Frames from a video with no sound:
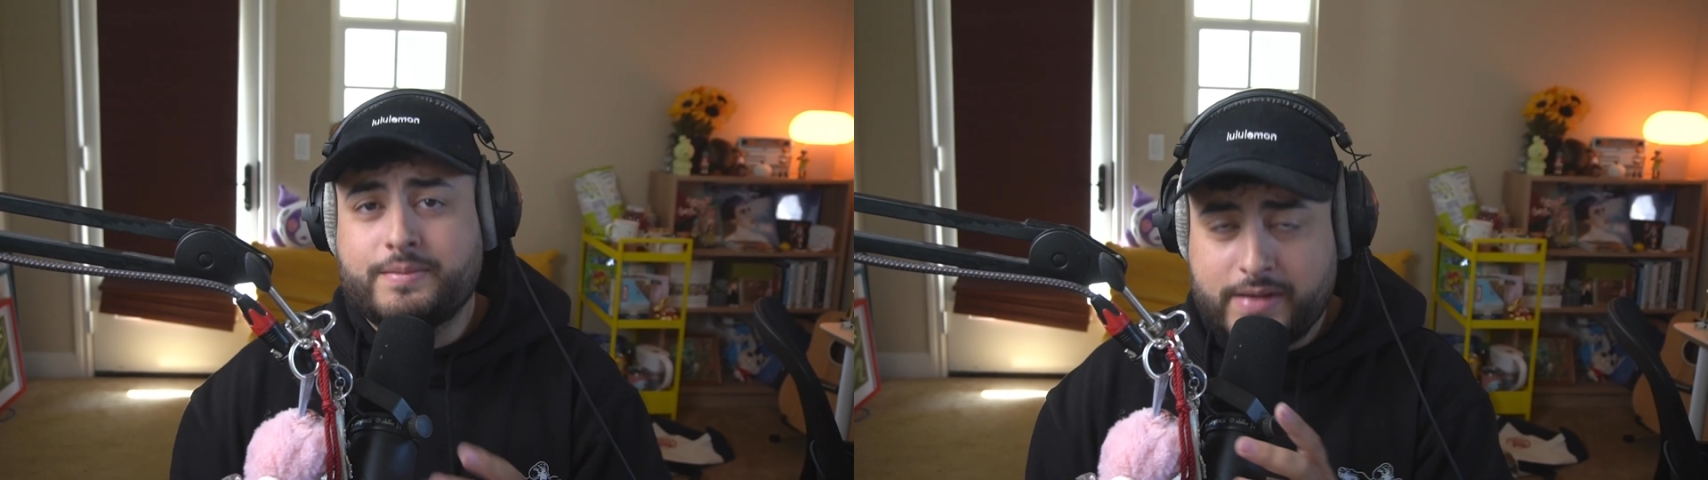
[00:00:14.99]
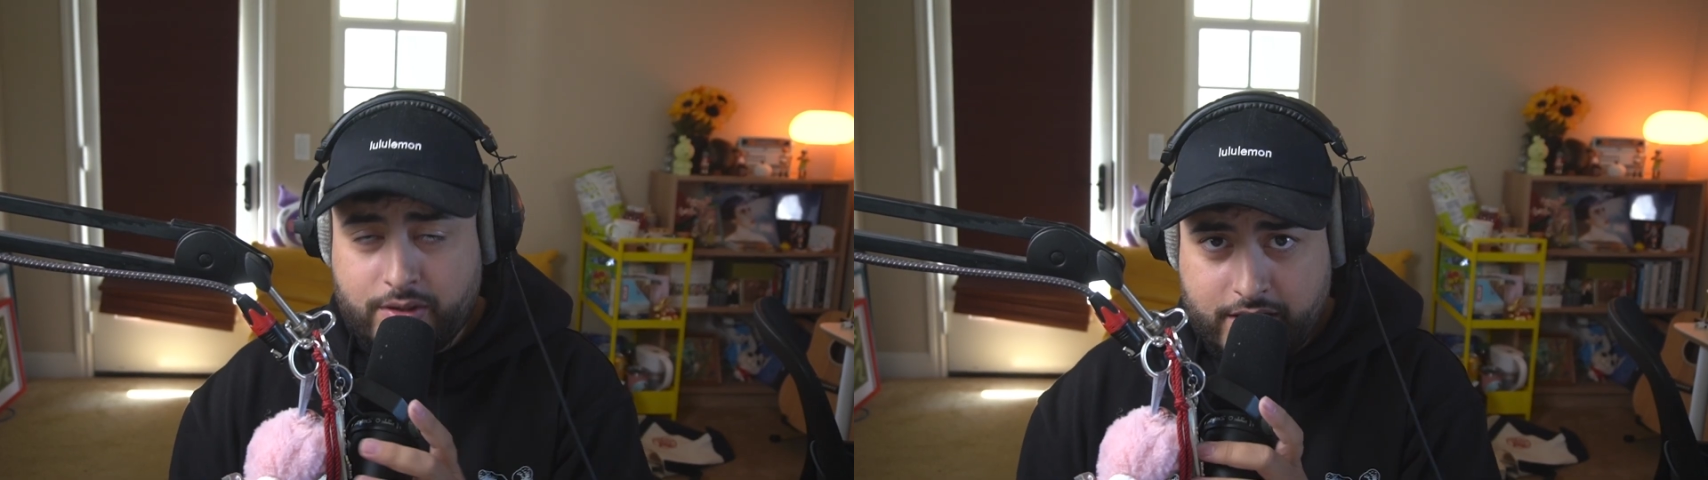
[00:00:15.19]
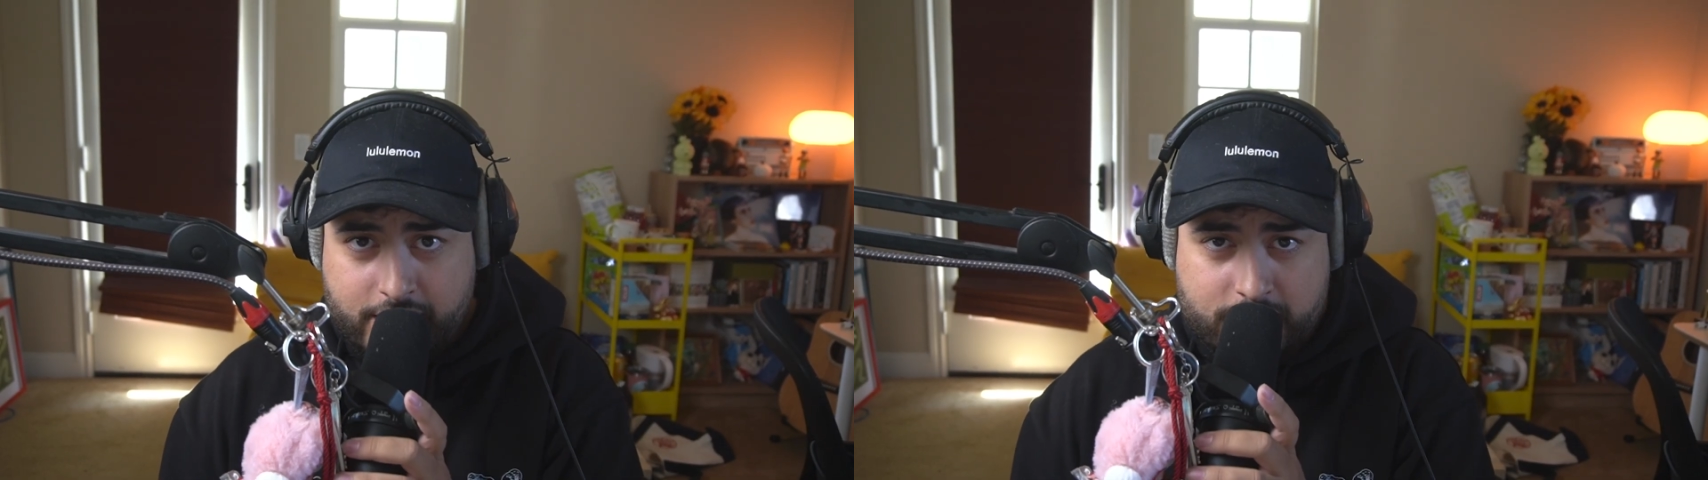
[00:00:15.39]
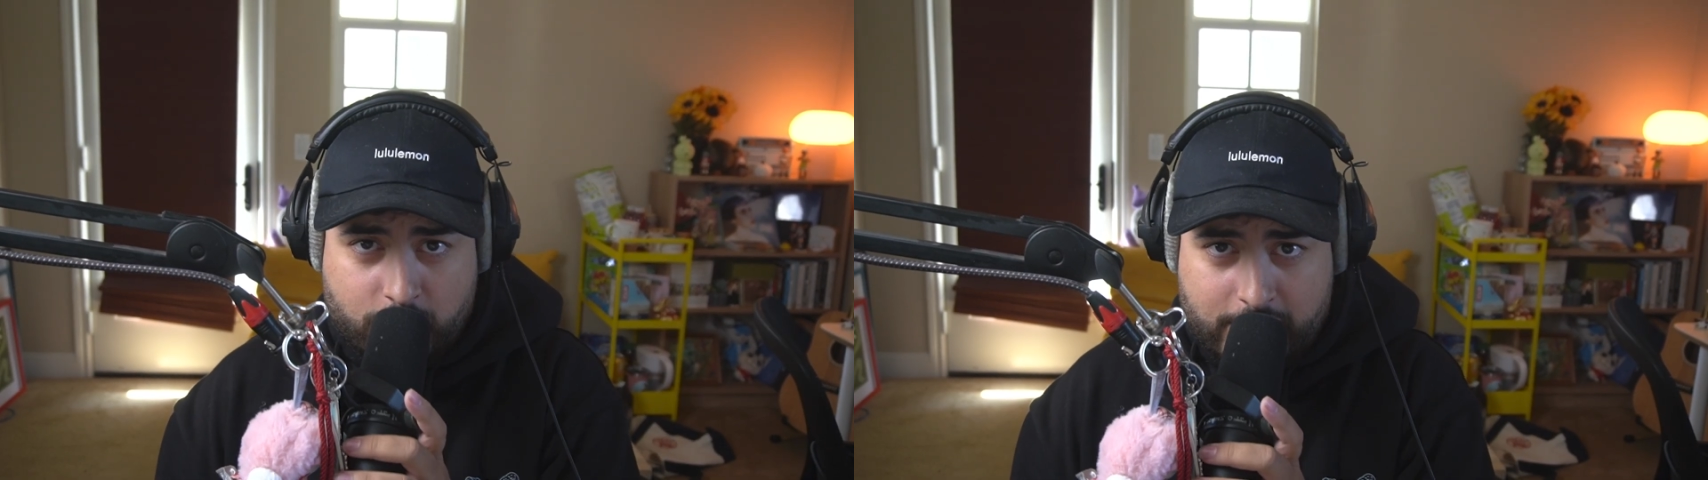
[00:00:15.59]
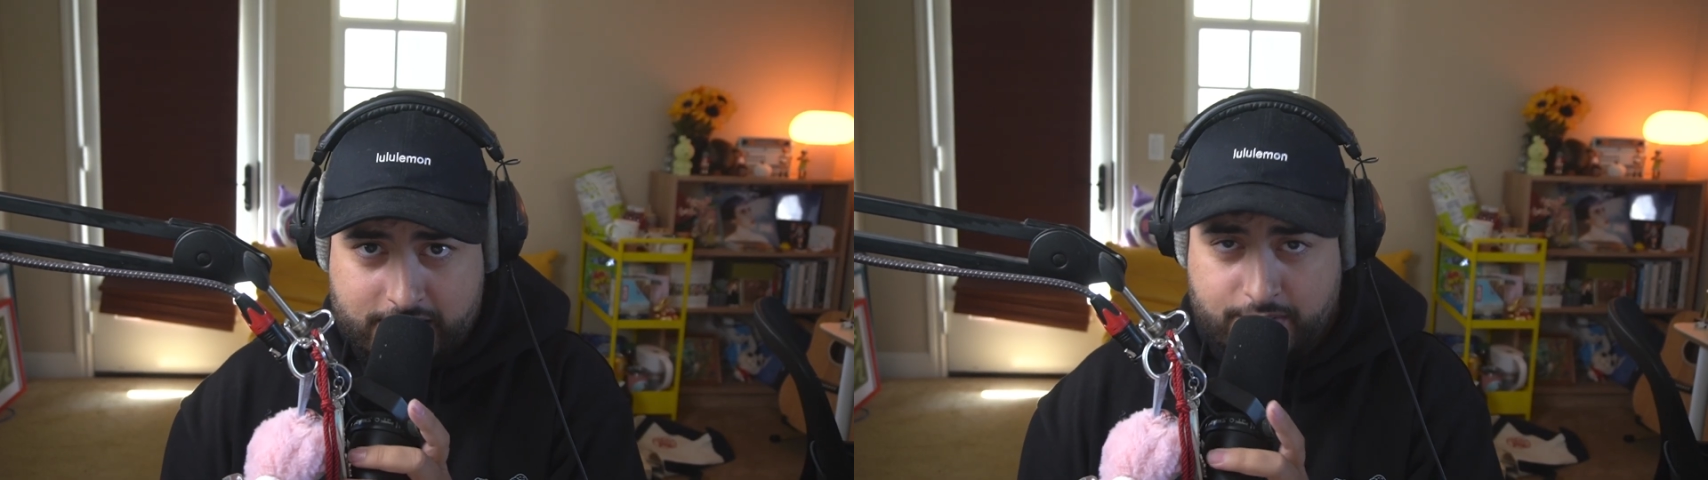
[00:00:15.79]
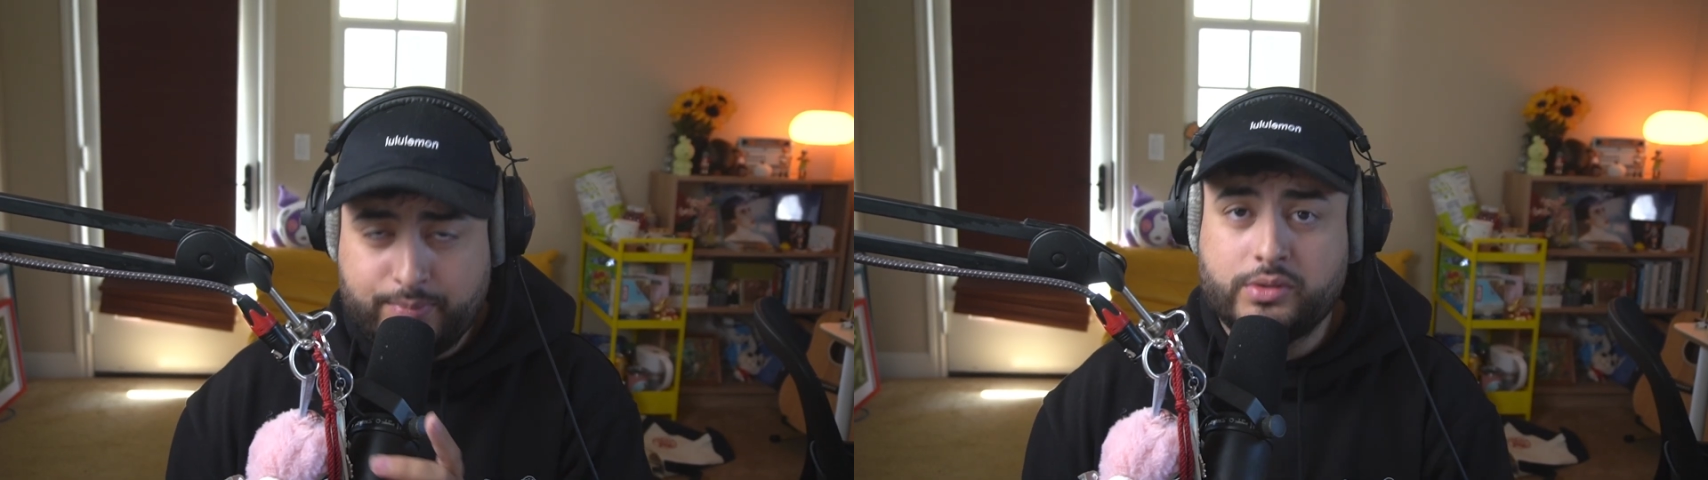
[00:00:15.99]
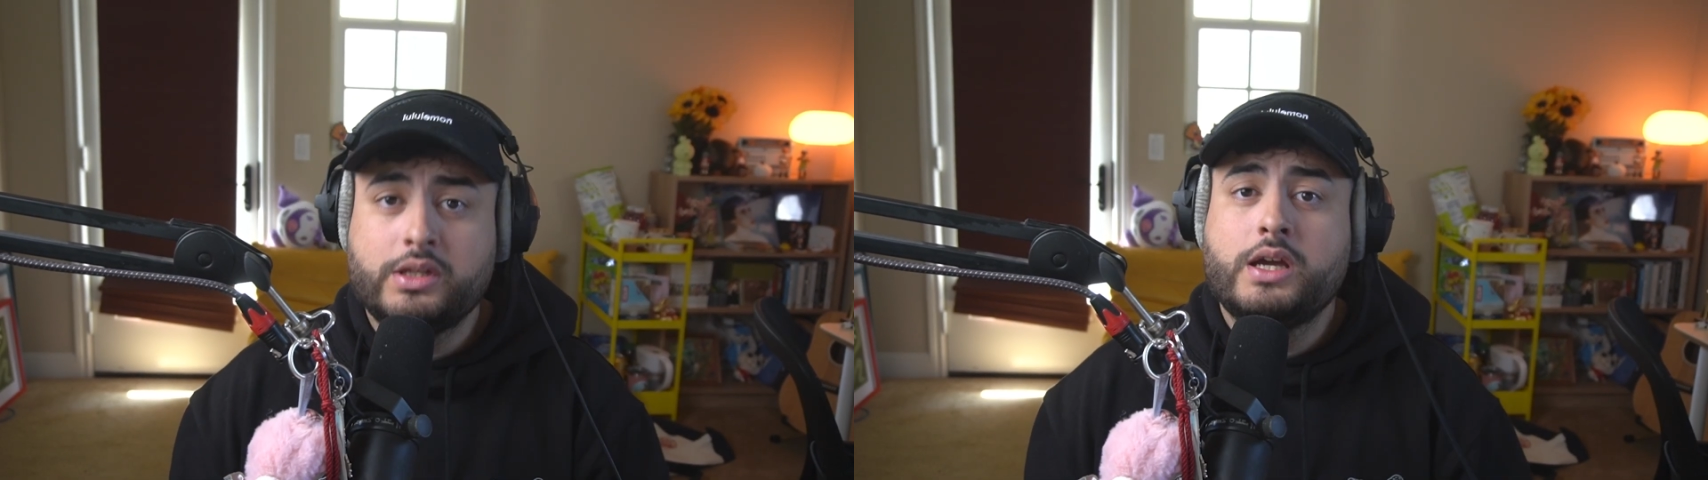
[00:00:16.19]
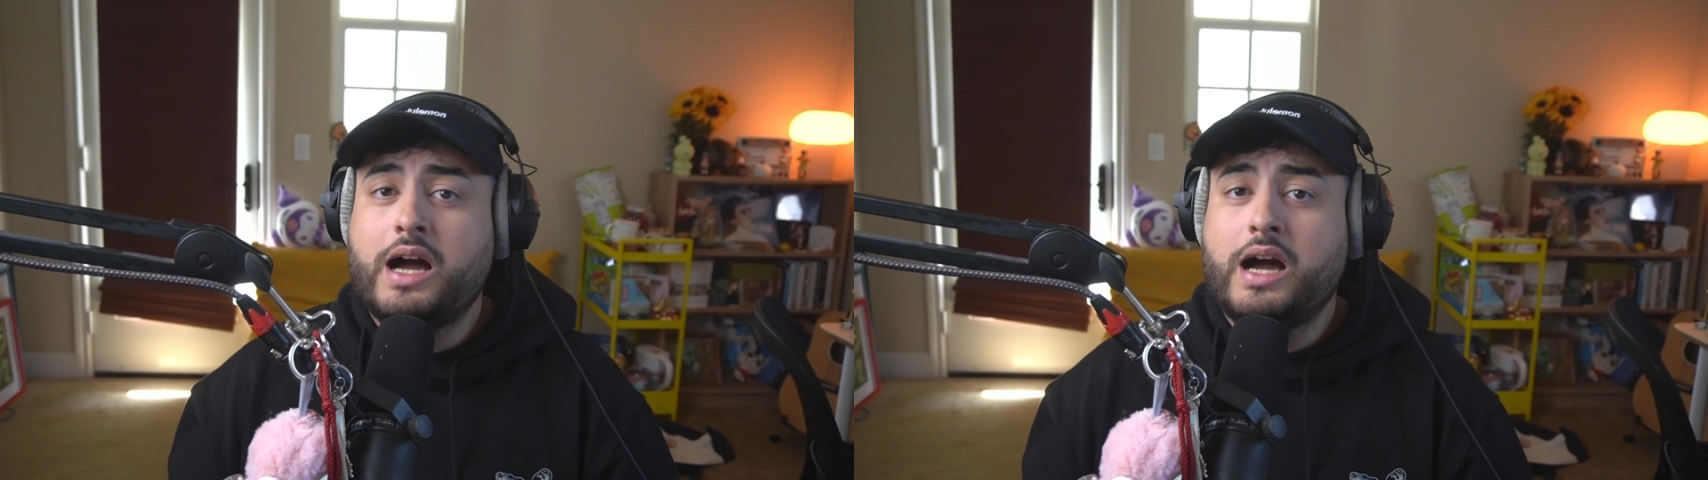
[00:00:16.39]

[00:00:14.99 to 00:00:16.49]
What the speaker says: about is quite simple.